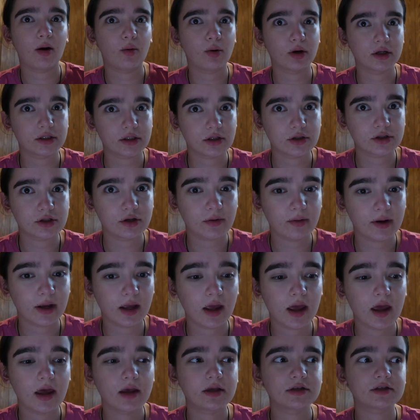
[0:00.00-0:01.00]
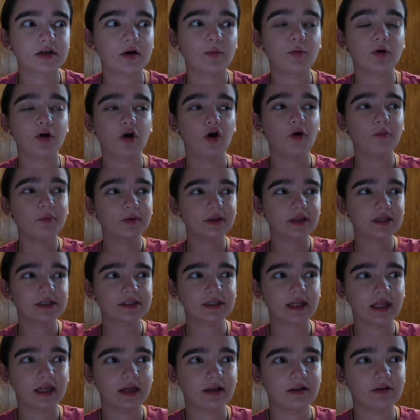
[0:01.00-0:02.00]
how I want to start sewing. Someone opened
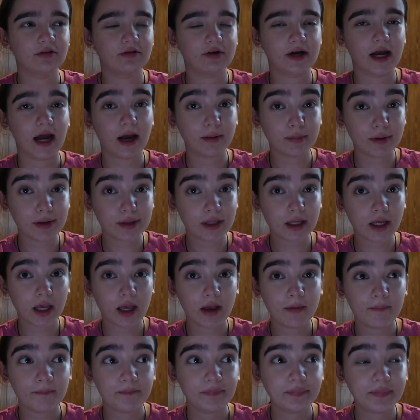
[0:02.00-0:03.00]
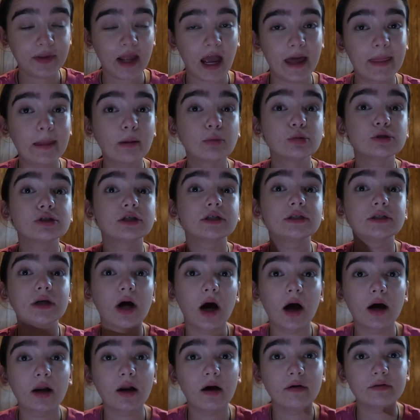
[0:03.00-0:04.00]
this, like, little cabinet thingy, and there was a
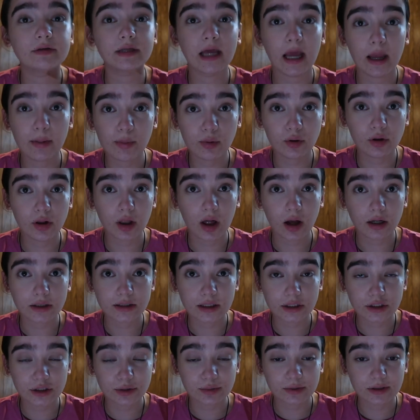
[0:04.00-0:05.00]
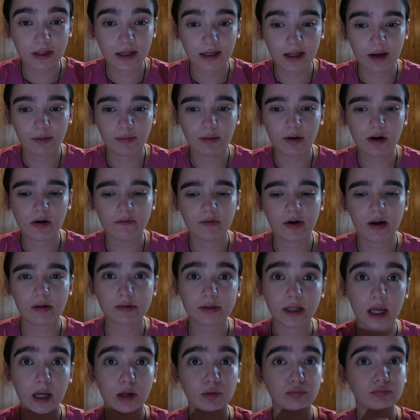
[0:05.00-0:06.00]
ton of tablecloths that she was going to get rid of, and I
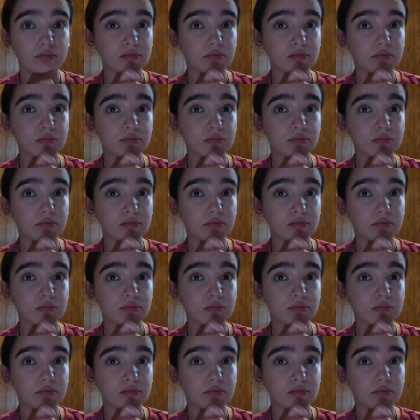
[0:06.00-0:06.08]
was like...